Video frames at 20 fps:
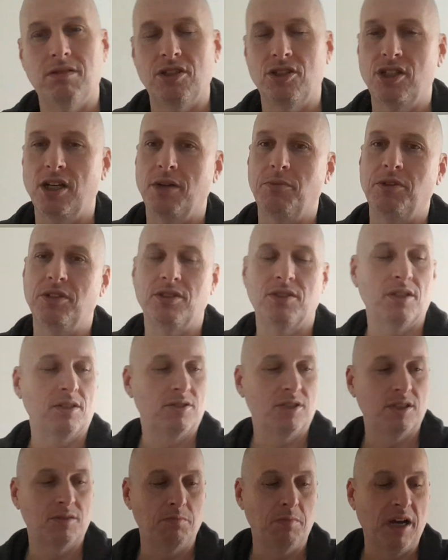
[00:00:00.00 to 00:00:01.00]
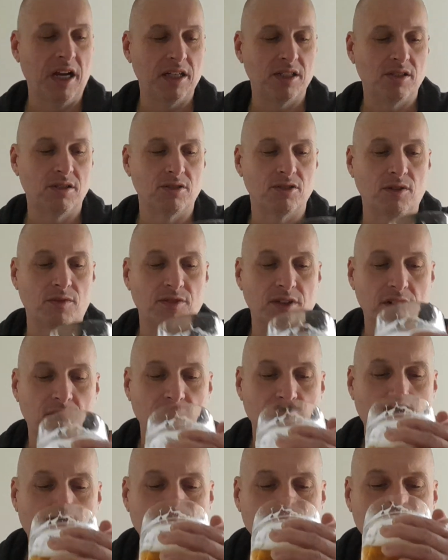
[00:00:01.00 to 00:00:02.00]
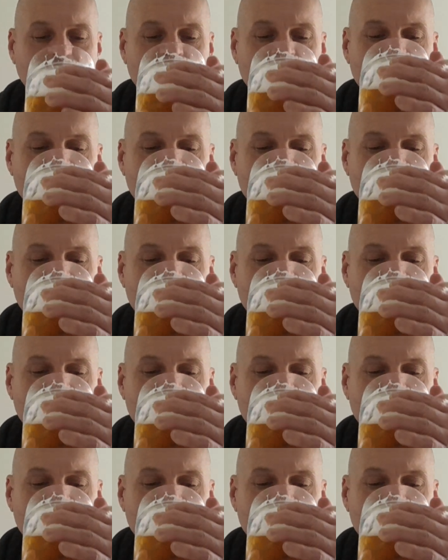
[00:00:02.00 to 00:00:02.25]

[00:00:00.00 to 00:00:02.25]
Germans are just masters of their craft.